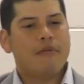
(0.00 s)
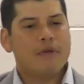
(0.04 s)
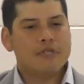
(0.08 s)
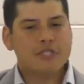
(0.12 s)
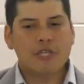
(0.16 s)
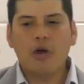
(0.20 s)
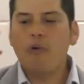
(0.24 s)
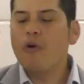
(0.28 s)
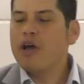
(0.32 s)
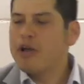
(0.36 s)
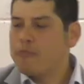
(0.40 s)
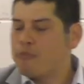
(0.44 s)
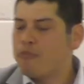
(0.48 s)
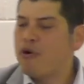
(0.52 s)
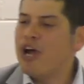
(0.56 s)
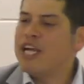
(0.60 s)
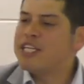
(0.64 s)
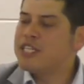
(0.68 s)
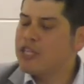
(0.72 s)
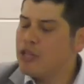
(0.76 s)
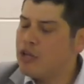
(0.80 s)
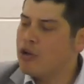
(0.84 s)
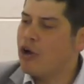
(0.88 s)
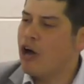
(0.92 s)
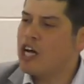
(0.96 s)
So we're
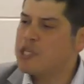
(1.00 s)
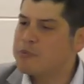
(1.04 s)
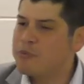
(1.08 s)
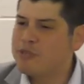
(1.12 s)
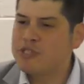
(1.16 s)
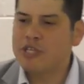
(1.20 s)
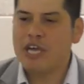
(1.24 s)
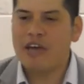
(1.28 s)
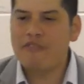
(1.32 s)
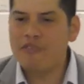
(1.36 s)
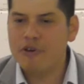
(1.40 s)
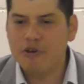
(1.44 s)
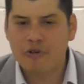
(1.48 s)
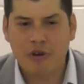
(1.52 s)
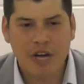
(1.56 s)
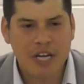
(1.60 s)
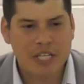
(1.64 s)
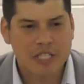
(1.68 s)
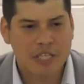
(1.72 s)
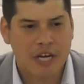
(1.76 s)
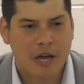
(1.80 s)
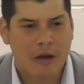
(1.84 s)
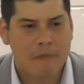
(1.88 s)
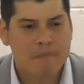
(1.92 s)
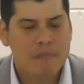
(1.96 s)
preaching the gospel to every
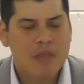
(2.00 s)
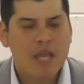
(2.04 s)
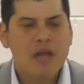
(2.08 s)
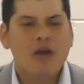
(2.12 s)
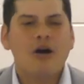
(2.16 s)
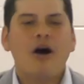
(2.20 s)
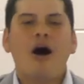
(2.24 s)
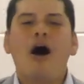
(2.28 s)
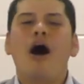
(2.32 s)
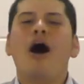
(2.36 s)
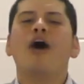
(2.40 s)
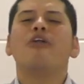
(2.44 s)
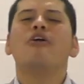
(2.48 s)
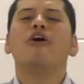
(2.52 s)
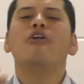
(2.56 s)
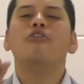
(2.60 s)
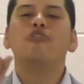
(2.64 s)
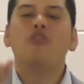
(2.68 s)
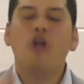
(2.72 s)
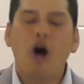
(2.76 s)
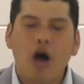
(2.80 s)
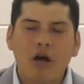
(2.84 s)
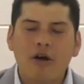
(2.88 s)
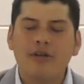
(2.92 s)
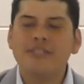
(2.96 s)
creature. I
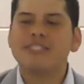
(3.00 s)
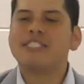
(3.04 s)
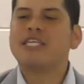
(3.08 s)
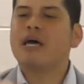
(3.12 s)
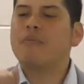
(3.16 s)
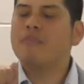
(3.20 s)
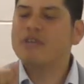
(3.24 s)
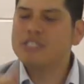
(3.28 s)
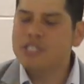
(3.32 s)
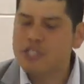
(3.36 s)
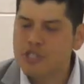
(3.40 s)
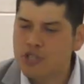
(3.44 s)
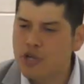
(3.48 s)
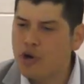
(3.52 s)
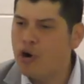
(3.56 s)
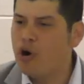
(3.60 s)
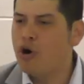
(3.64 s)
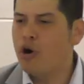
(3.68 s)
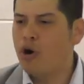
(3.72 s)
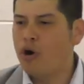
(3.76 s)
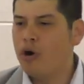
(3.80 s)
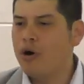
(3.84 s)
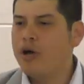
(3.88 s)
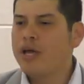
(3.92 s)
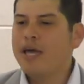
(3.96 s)
don't knock on someone's
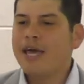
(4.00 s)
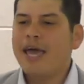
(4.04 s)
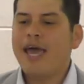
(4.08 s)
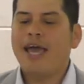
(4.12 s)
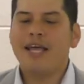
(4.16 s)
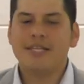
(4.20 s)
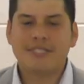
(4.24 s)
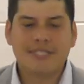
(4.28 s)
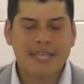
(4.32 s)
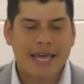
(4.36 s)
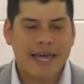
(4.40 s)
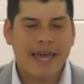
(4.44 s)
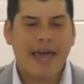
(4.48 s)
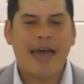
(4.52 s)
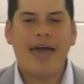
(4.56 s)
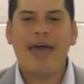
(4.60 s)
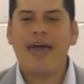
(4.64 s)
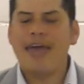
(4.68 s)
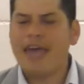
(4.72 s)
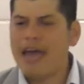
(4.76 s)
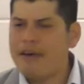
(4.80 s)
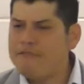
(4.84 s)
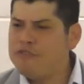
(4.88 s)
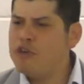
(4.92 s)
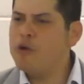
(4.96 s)
door and say,
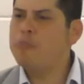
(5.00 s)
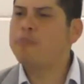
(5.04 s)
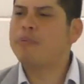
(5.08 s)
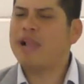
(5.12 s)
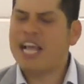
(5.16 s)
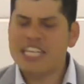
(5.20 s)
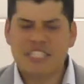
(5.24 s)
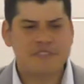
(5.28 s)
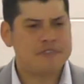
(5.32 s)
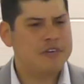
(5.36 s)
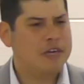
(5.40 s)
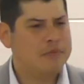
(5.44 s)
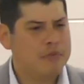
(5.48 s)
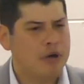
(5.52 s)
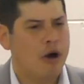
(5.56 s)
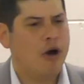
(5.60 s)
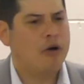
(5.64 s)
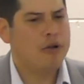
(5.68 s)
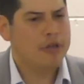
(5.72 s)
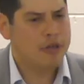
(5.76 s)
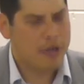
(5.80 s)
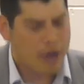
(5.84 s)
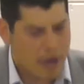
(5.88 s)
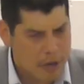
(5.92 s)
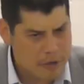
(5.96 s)
hey, have you blasphemed the
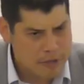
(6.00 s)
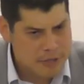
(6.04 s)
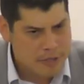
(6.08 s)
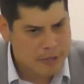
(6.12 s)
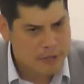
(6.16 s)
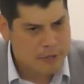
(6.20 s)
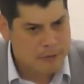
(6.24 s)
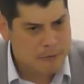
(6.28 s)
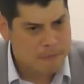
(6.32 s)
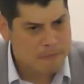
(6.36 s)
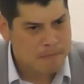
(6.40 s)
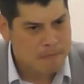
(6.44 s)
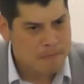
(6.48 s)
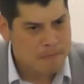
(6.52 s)
Holy Ghost?